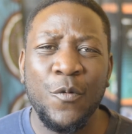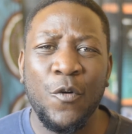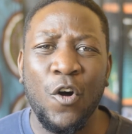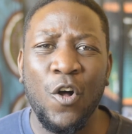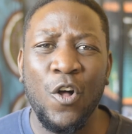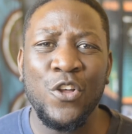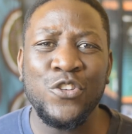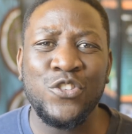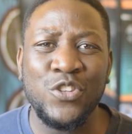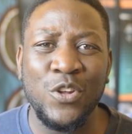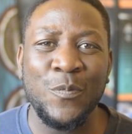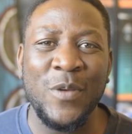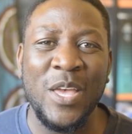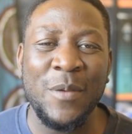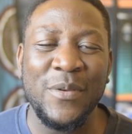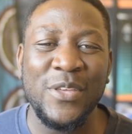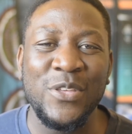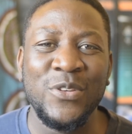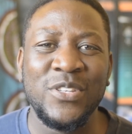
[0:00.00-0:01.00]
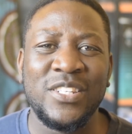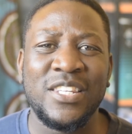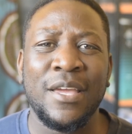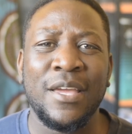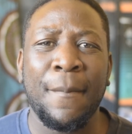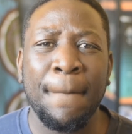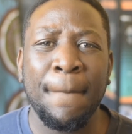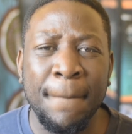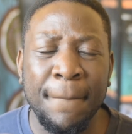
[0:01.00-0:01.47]
Also may be
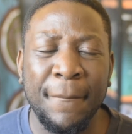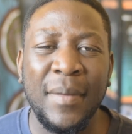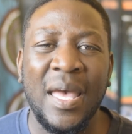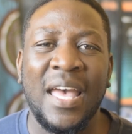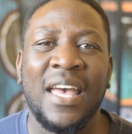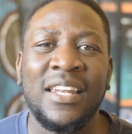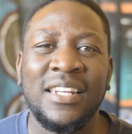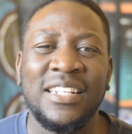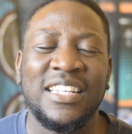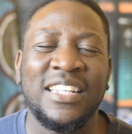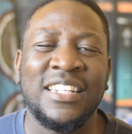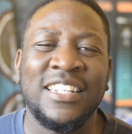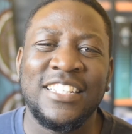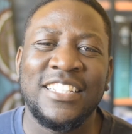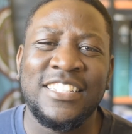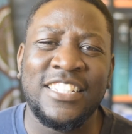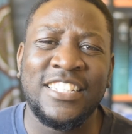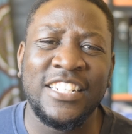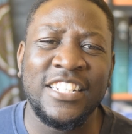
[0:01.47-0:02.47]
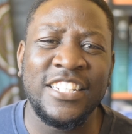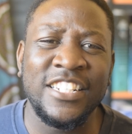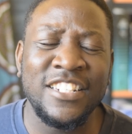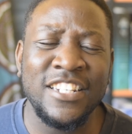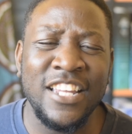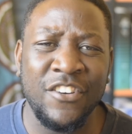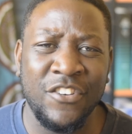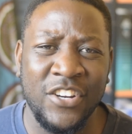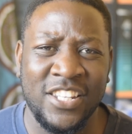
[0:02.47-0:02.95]
using man in a
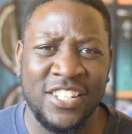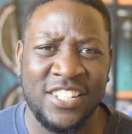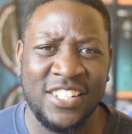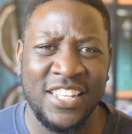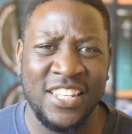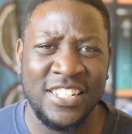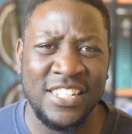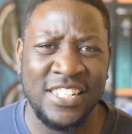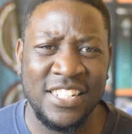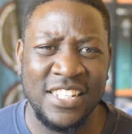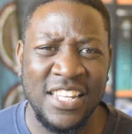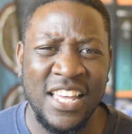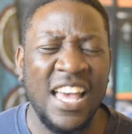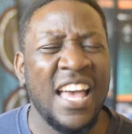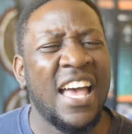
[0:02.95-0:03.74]
generic sense.